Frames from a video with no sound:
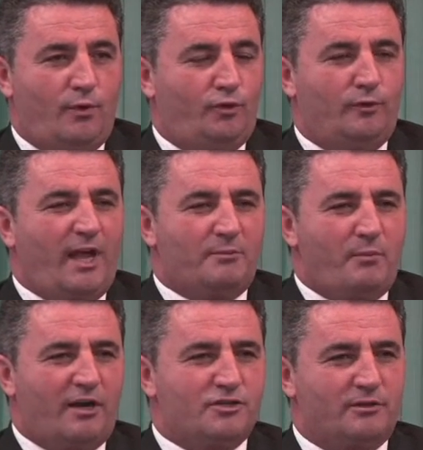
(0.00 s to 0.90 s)
do not
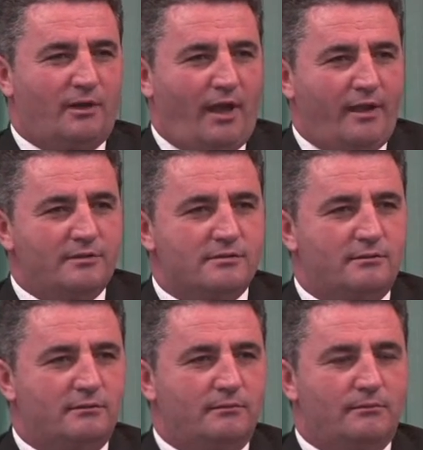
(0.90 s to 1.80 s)
marginalize.
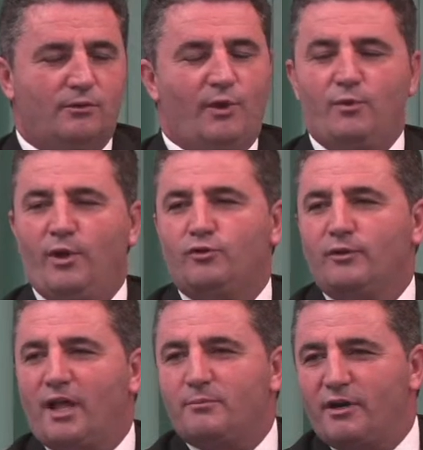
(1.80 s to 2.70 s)
We do
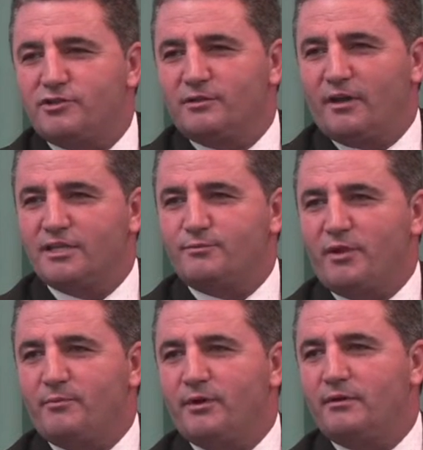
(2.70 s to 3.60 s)
not marginalize
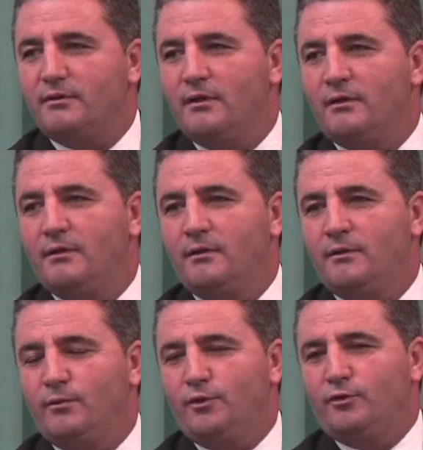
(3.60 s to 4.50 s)
people.
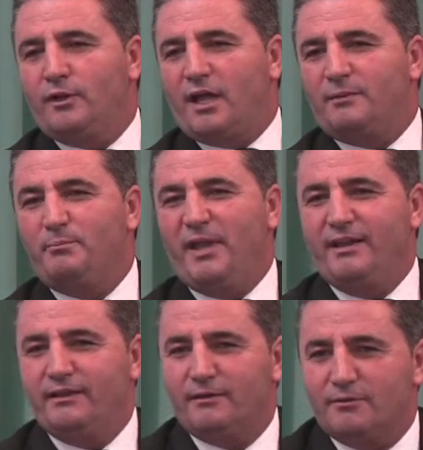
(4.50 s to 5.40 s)
We do not
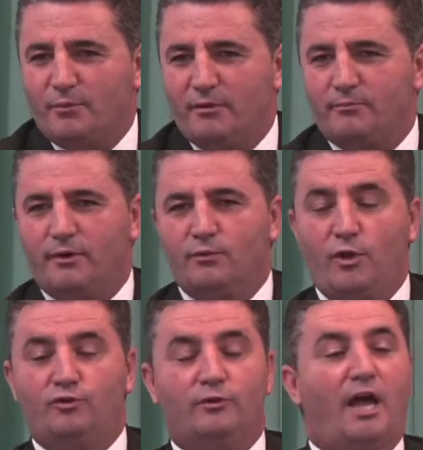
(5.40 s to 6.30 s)
belittle people. We
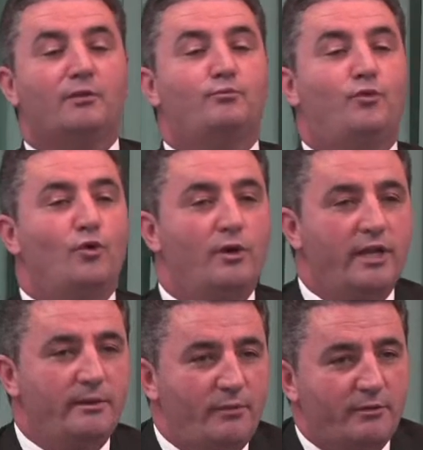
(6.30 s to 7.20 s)
do not
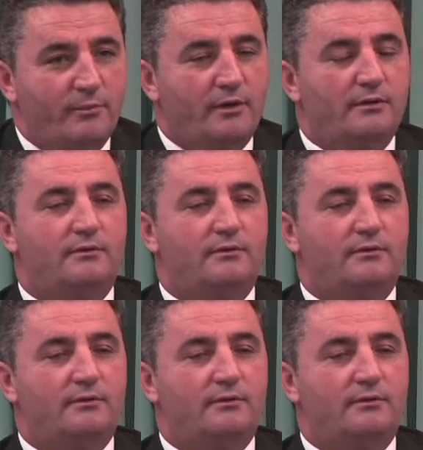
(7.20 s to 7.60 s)
bully people.